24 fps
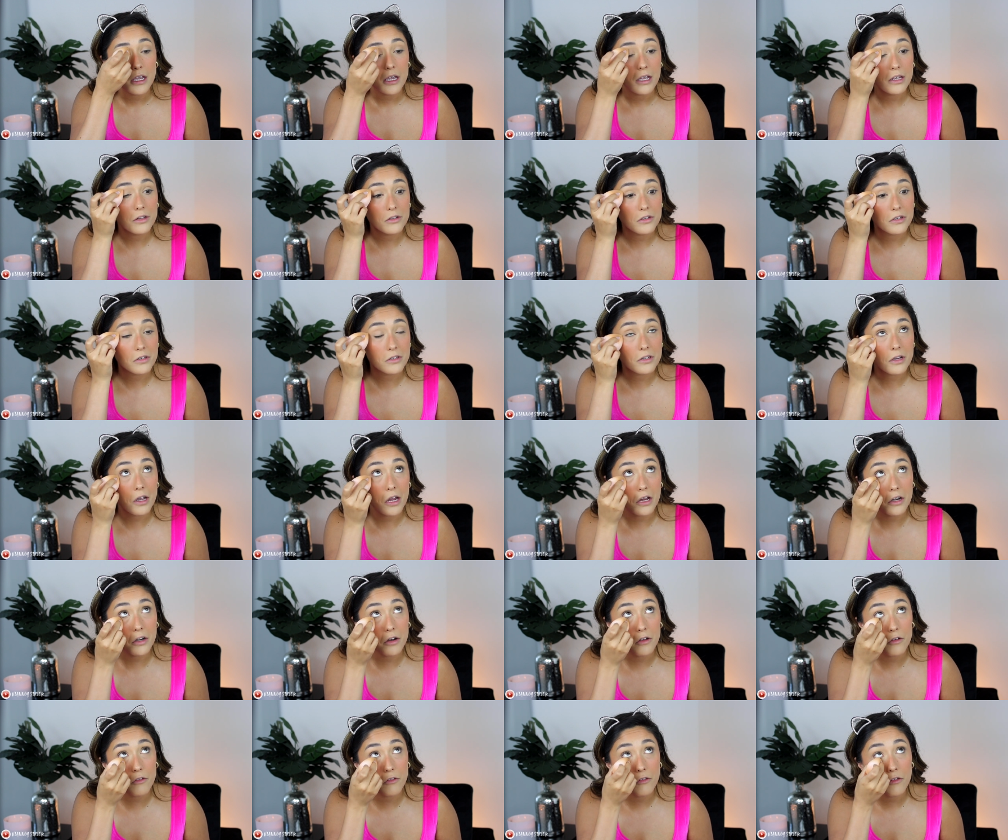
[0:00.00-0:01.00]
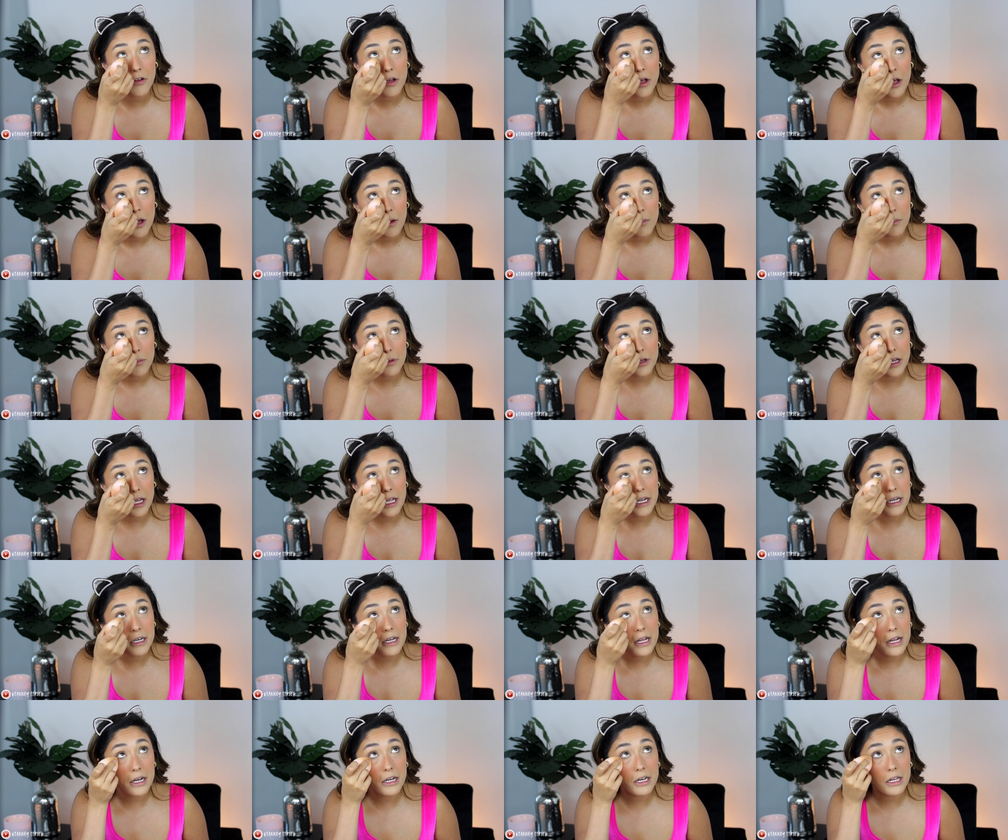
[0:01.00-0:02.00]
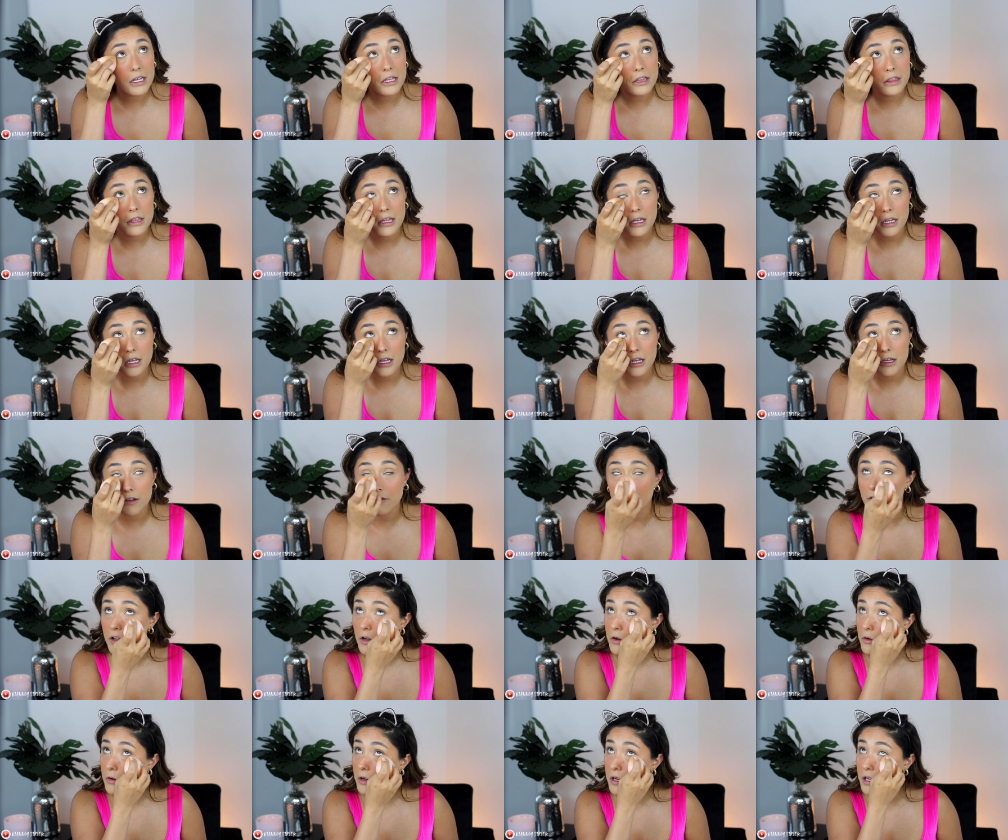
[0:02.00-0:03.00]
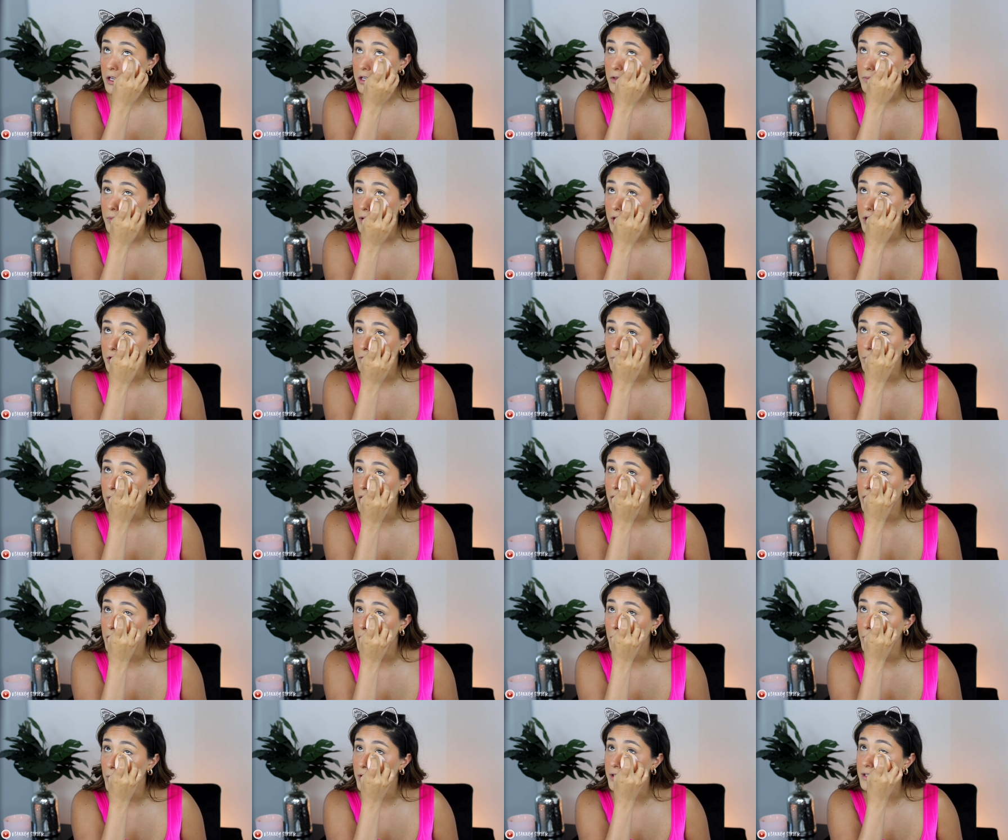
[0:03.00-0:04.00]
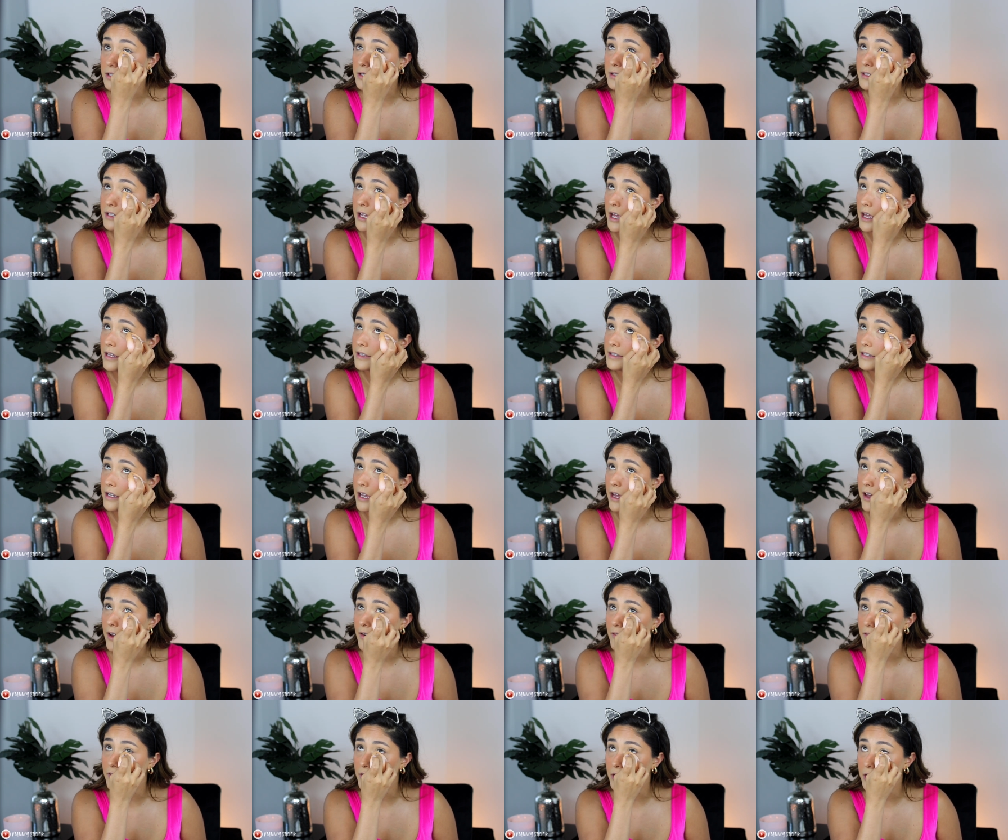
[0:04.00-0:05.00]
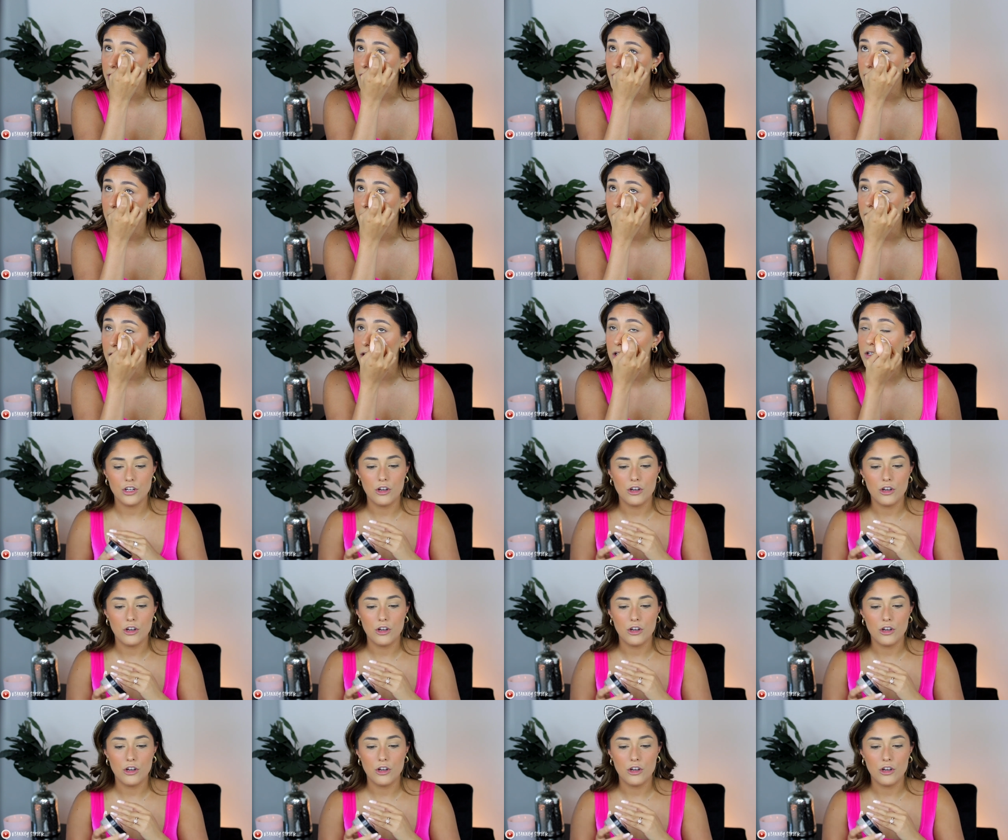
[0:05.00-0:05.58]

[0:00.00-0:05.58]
and just kind of blend anything if it creased because we are going to set everything.